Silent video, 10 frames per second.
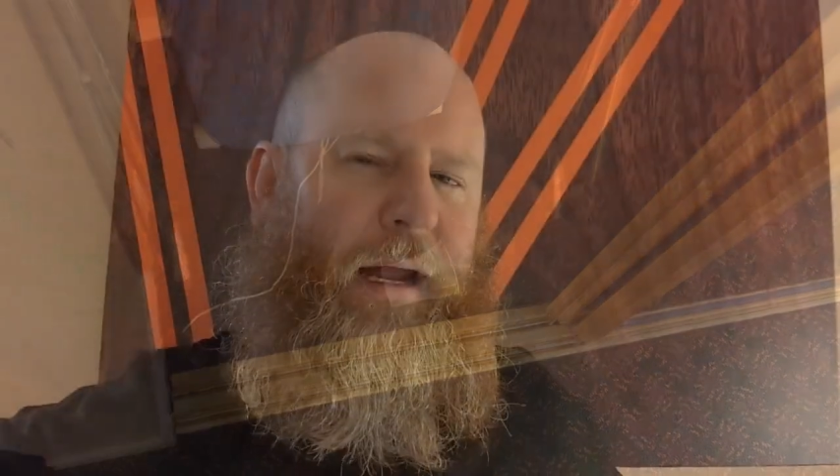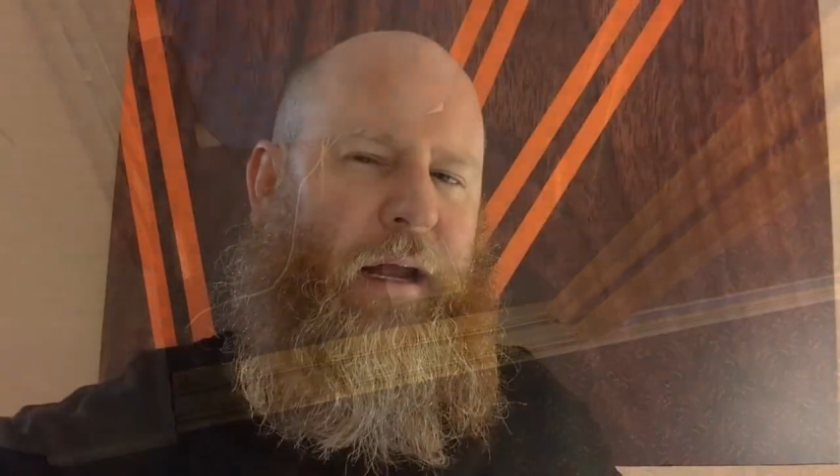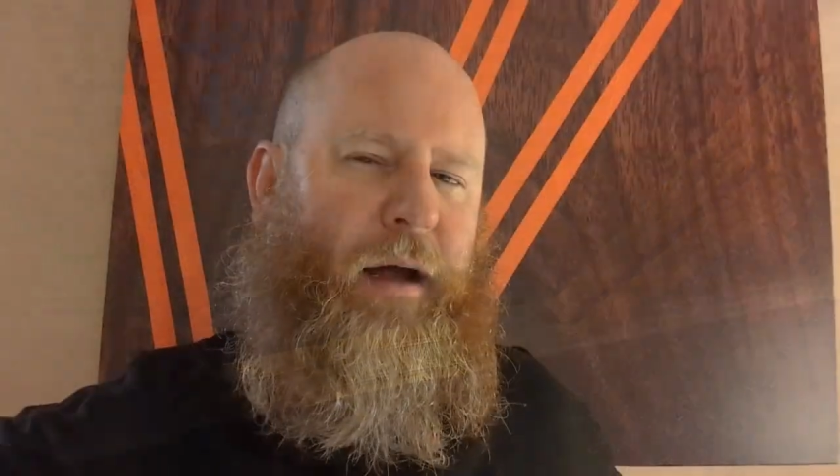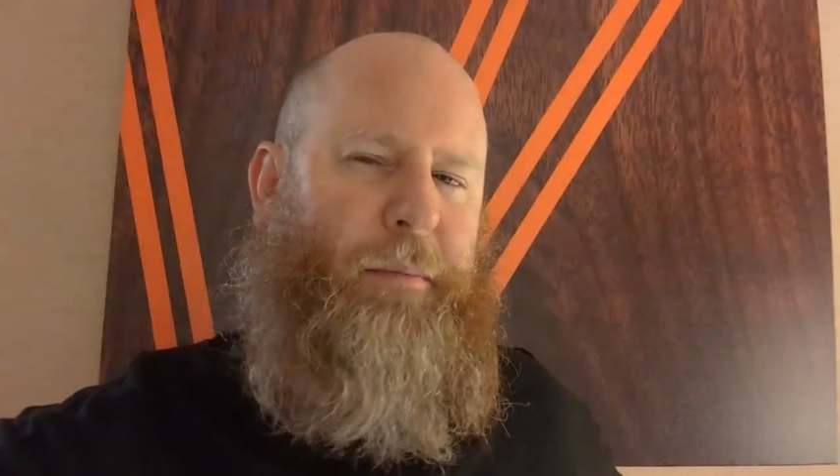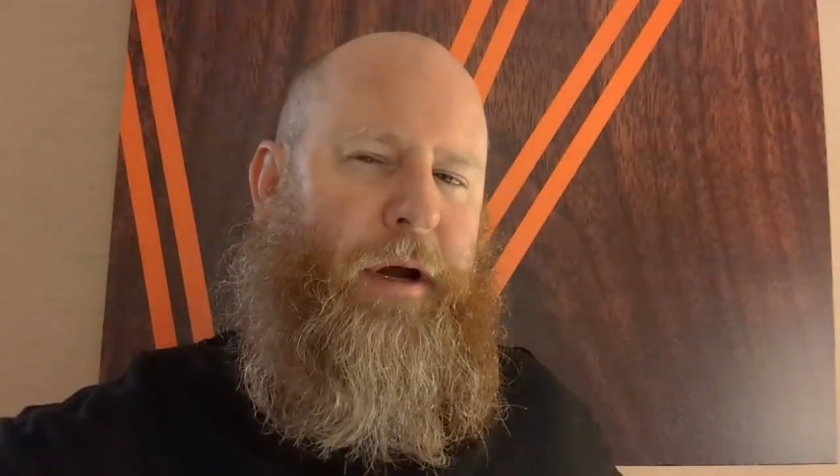
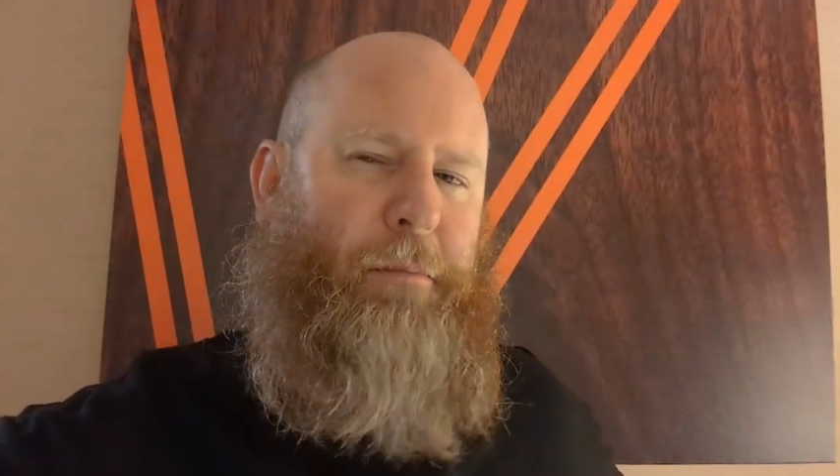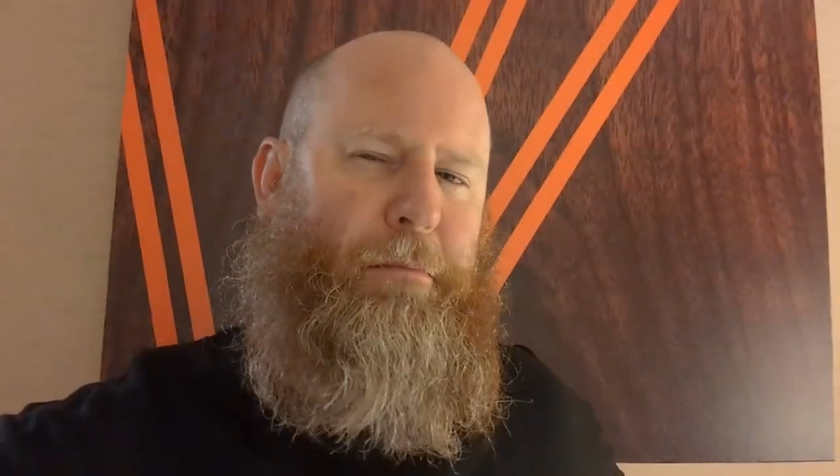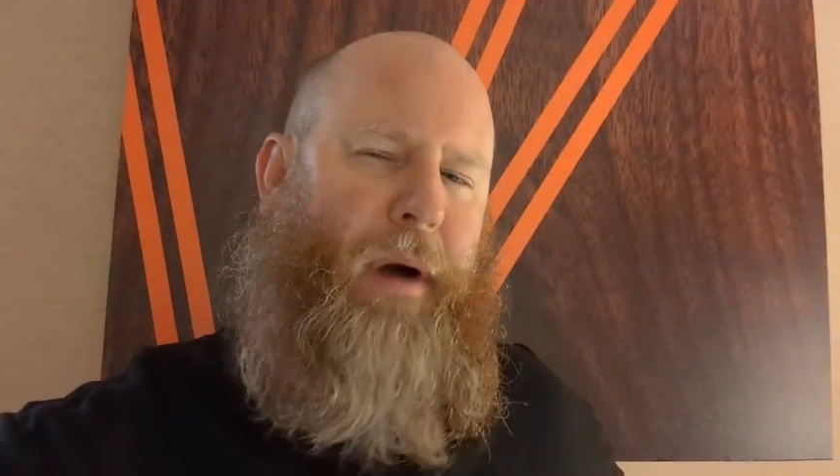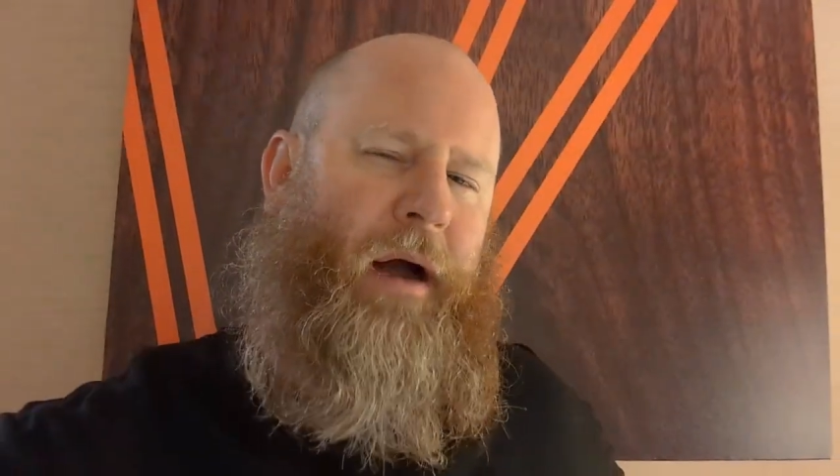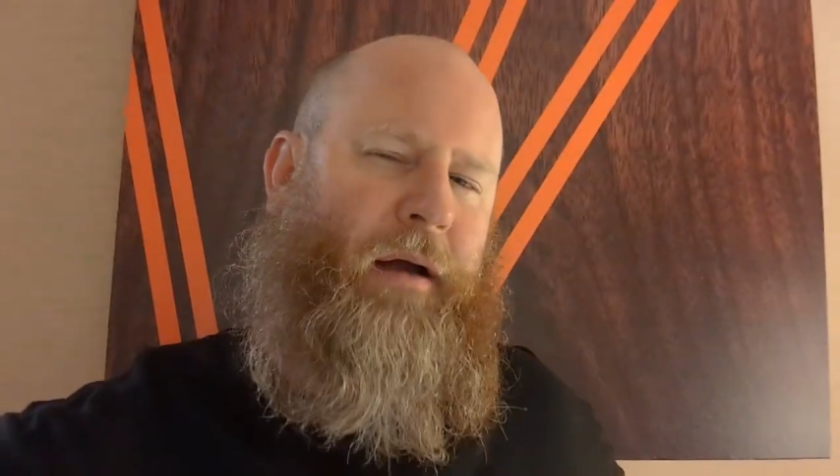cup
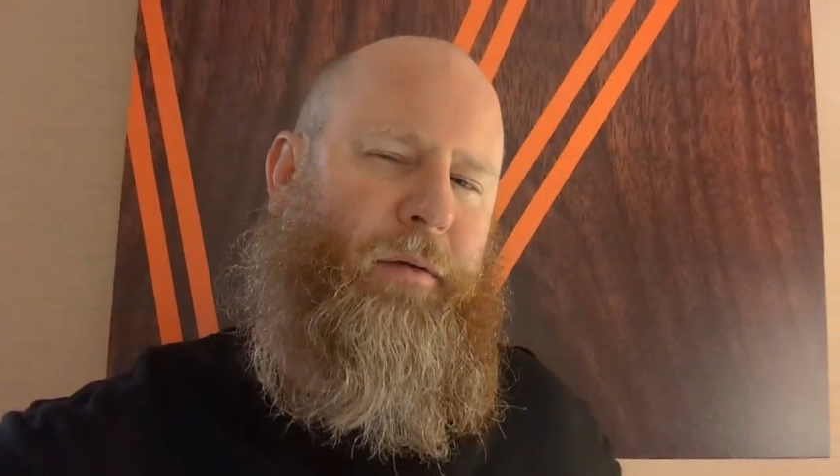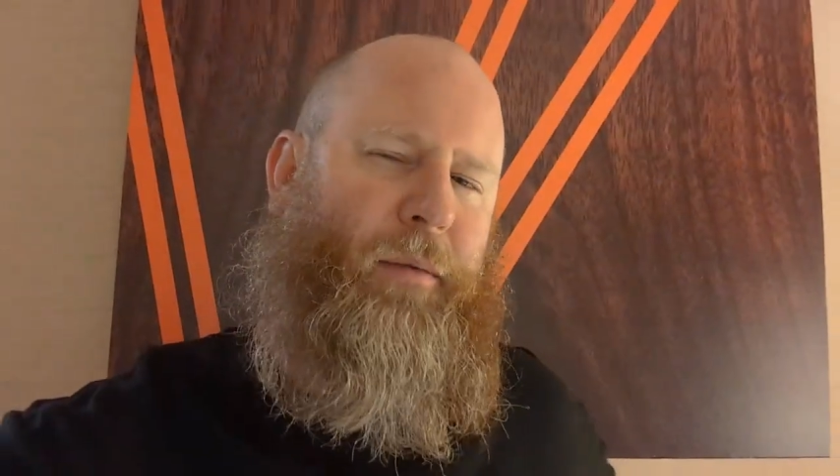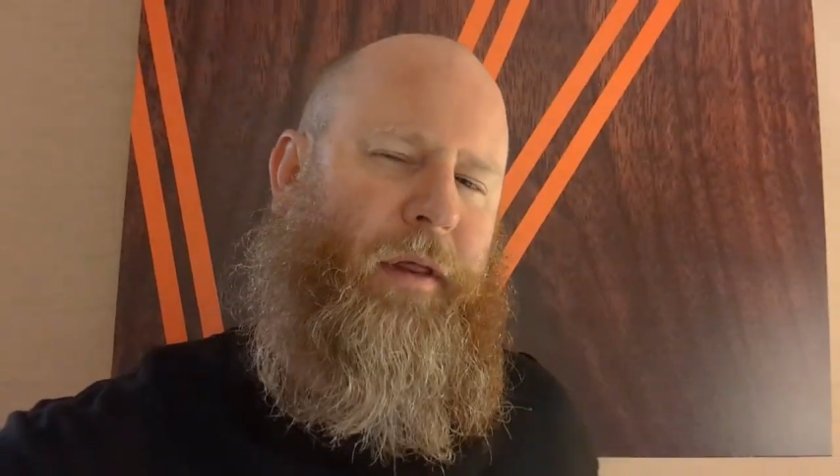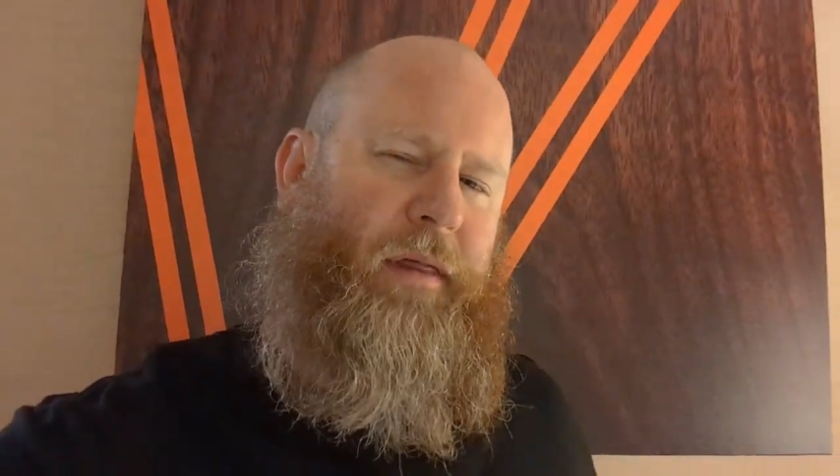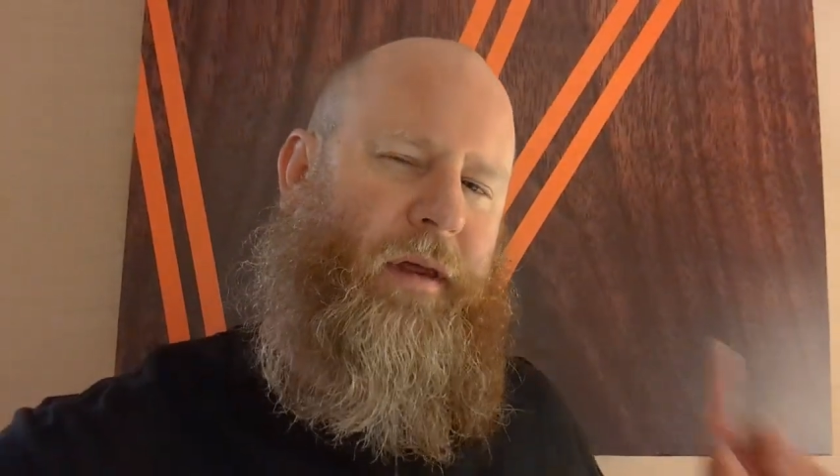combined
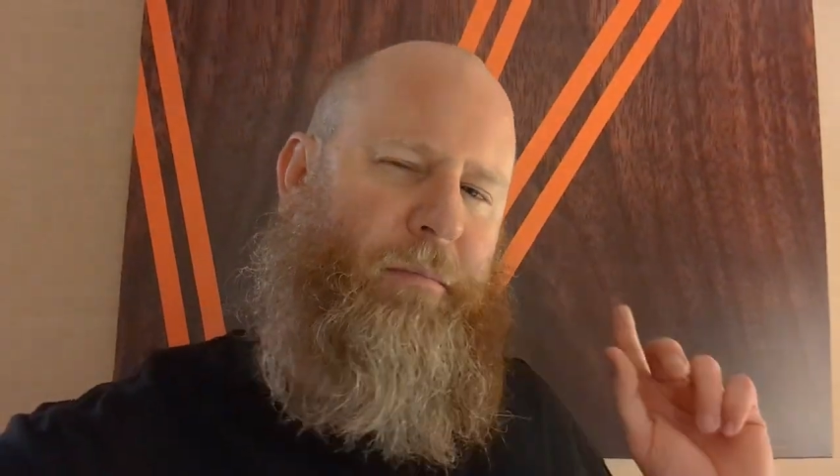with the